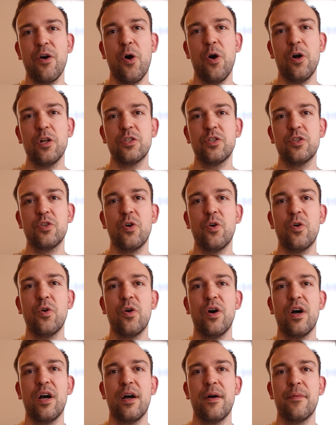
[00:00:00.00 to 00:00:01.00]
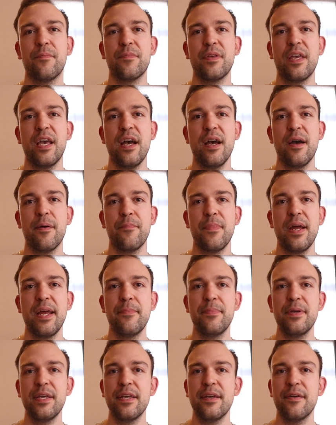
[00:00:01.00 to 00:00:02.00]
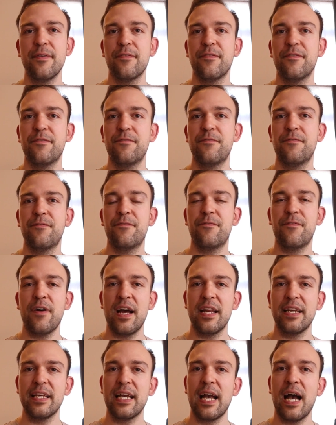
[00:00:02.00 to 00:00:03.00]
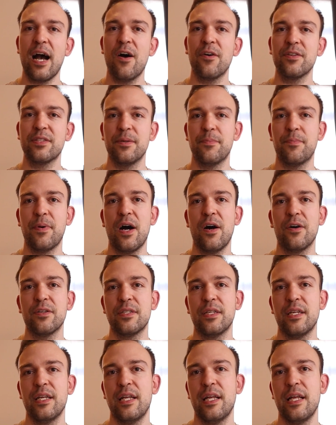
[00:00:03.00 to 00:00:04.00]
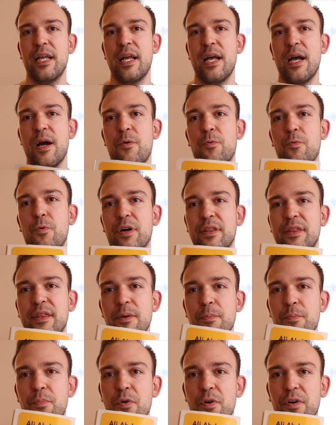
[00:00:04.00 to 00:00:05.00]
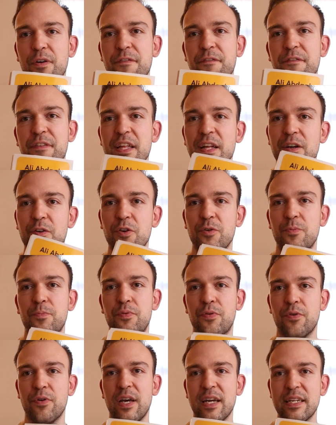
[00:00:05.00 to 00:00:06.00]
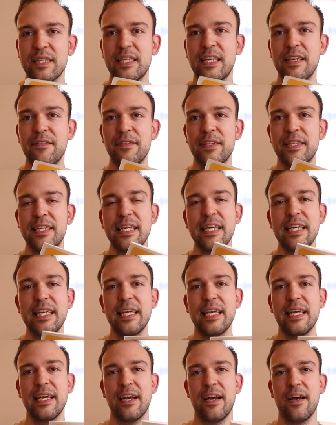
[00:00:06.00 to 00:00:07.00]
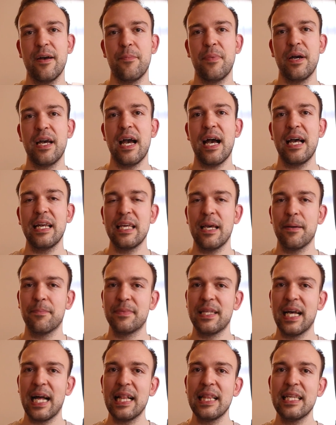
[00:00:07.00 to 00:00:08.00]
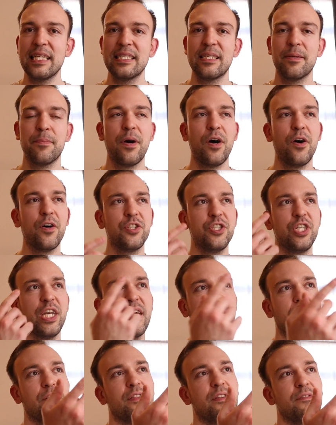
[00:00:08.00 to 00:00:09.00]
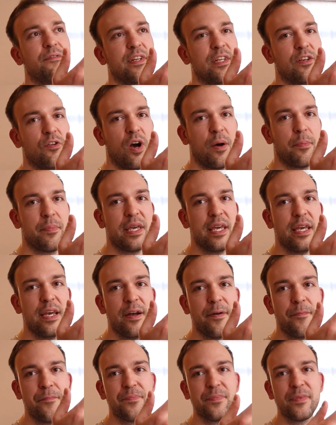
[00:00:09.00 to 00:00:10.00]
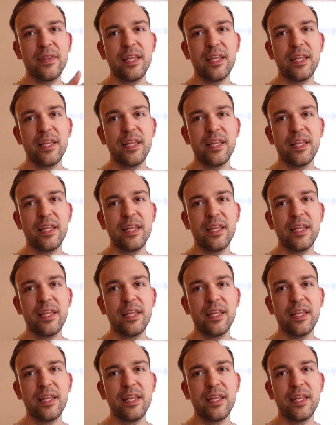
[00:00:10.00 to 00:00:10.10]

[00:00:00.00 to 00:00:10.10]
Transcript: also, maybe finding out about what the book Feel Good Productivity by Ali Abdaal is about, check out the video up here.